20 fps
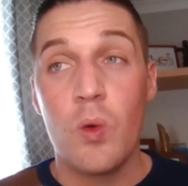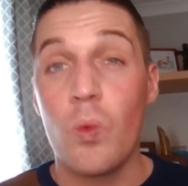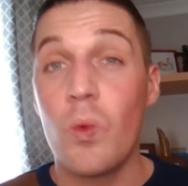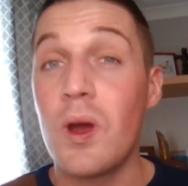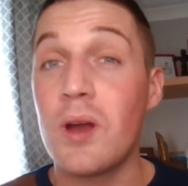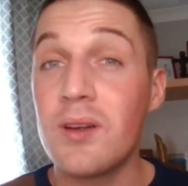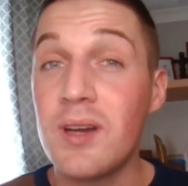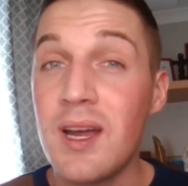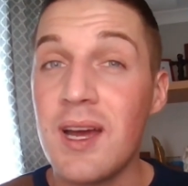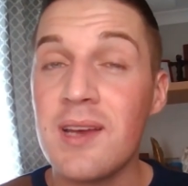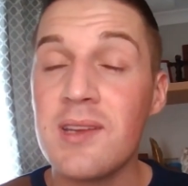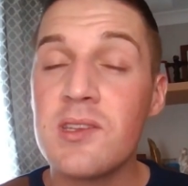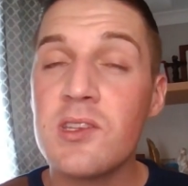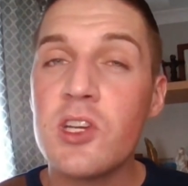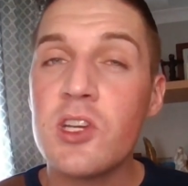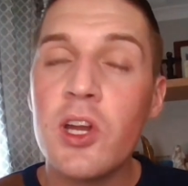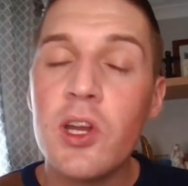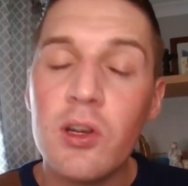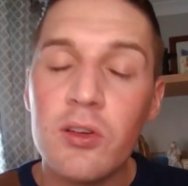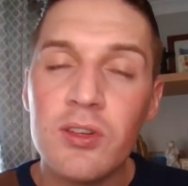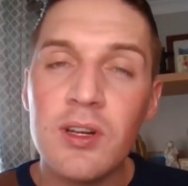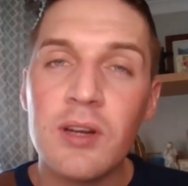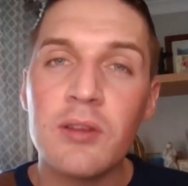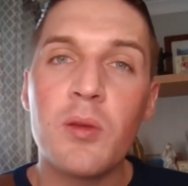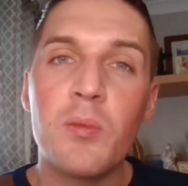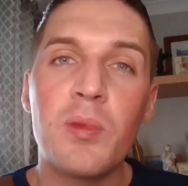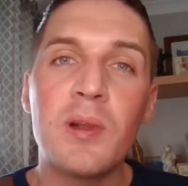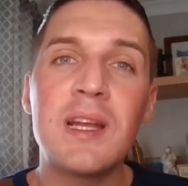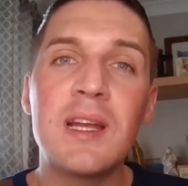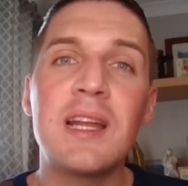Whereas, turn it around
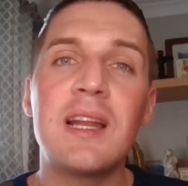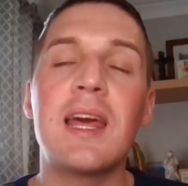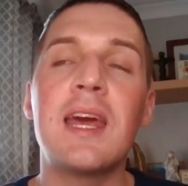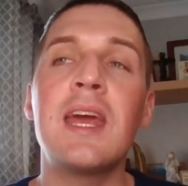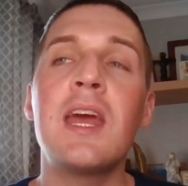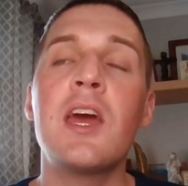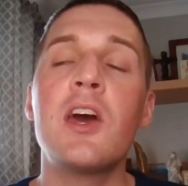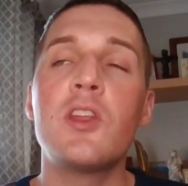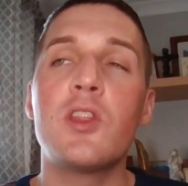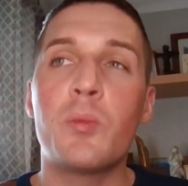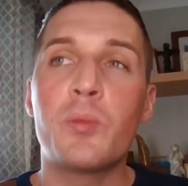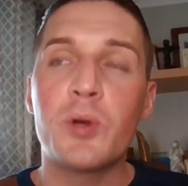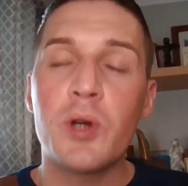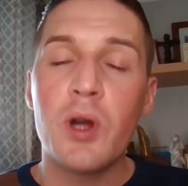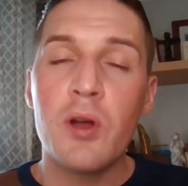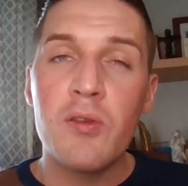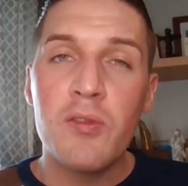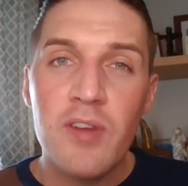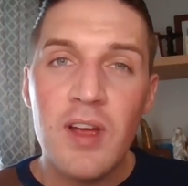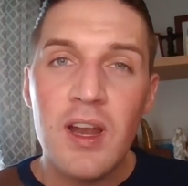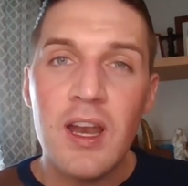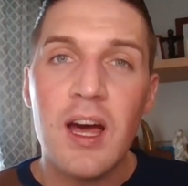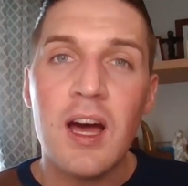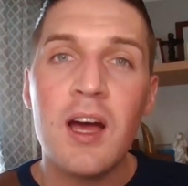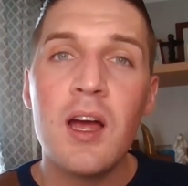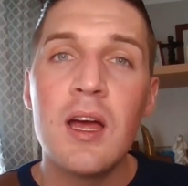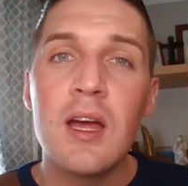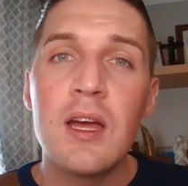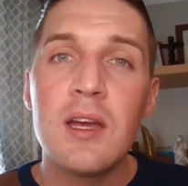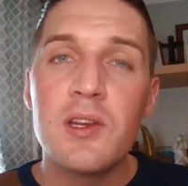completely, the Pro
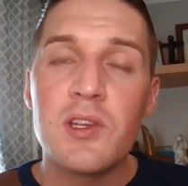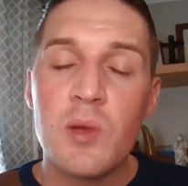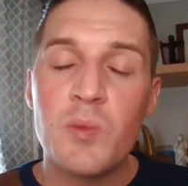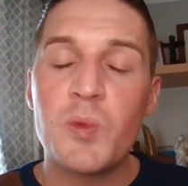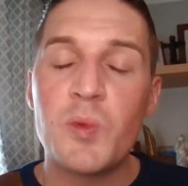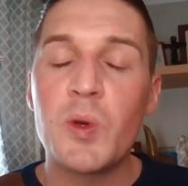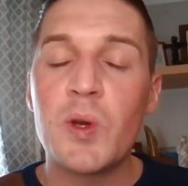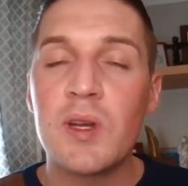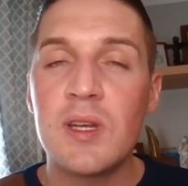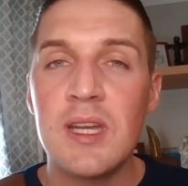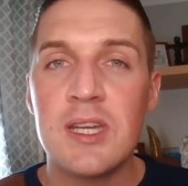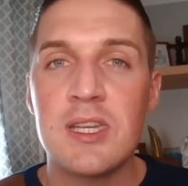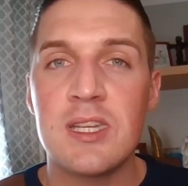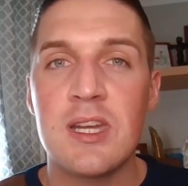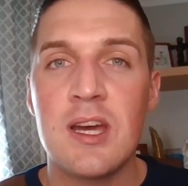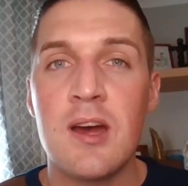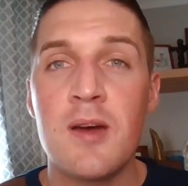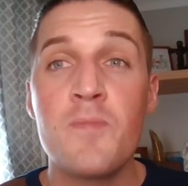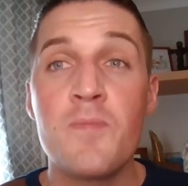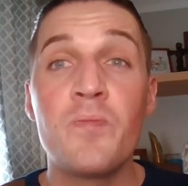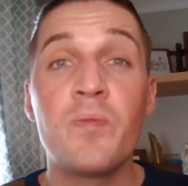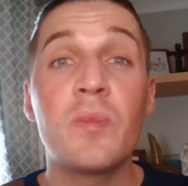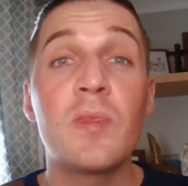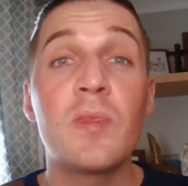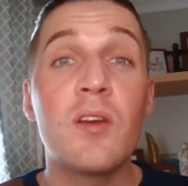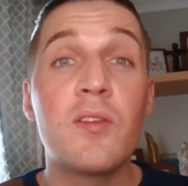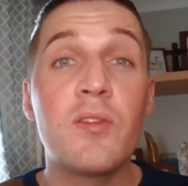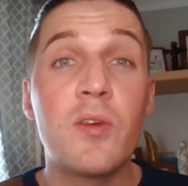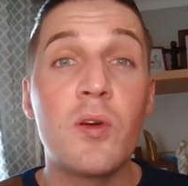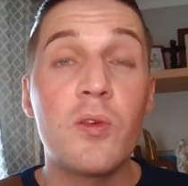Filler shampoo conditioner
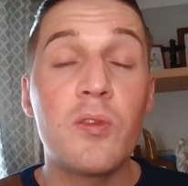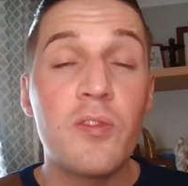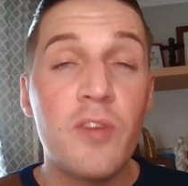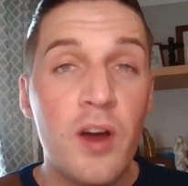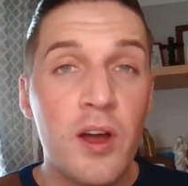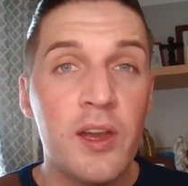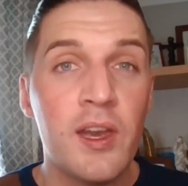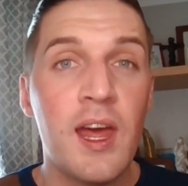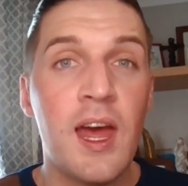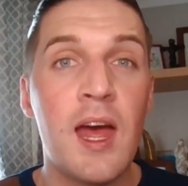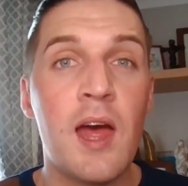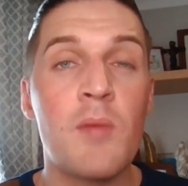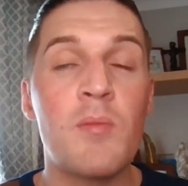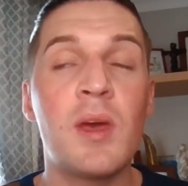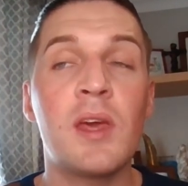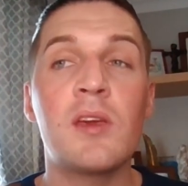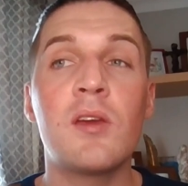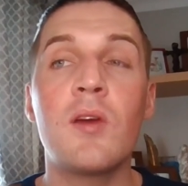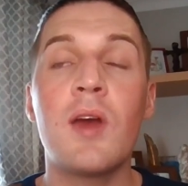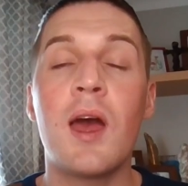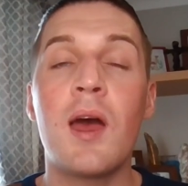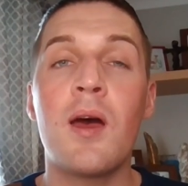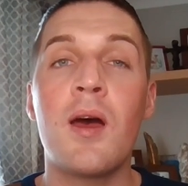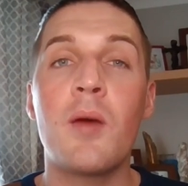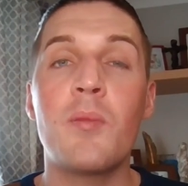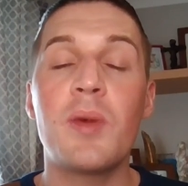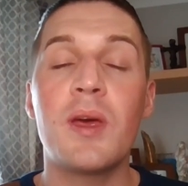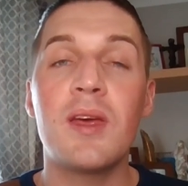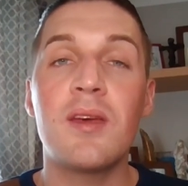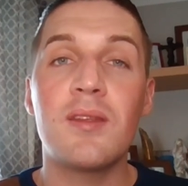for fine hair, making your
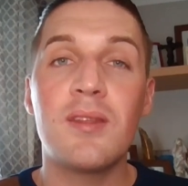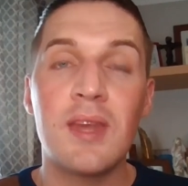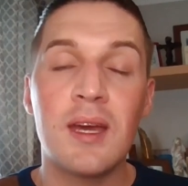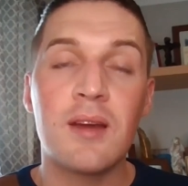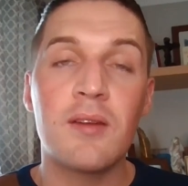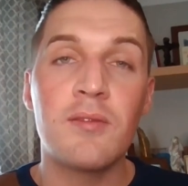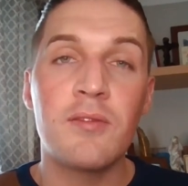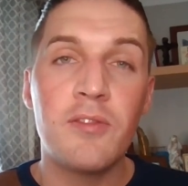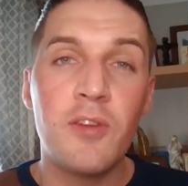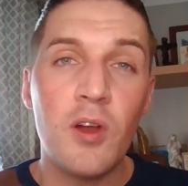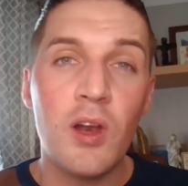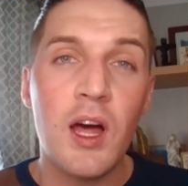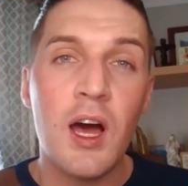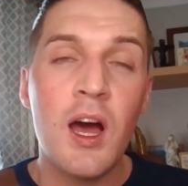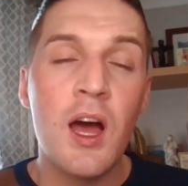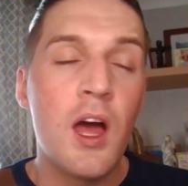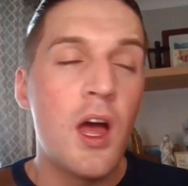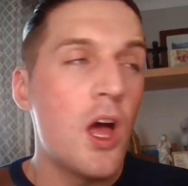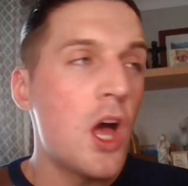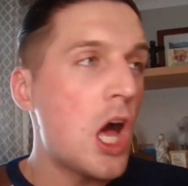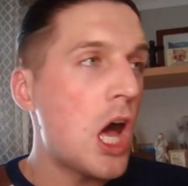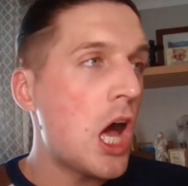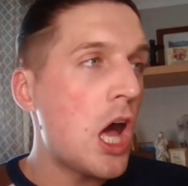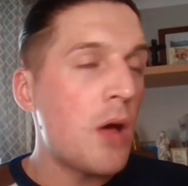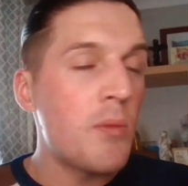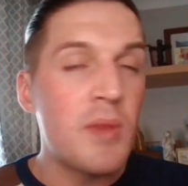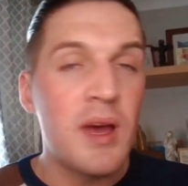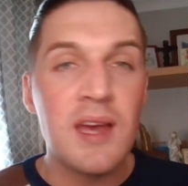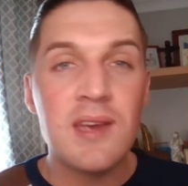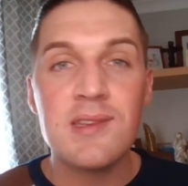hair appear thick and fuller,
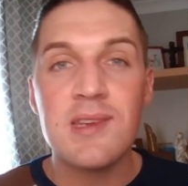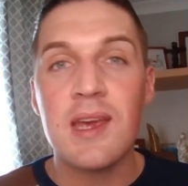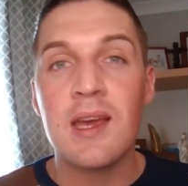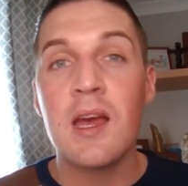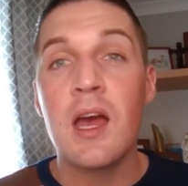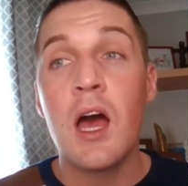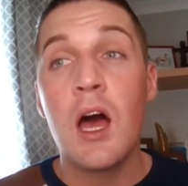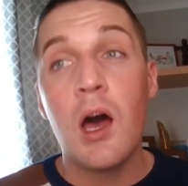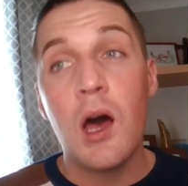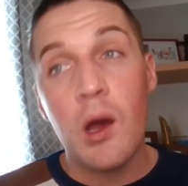amazing.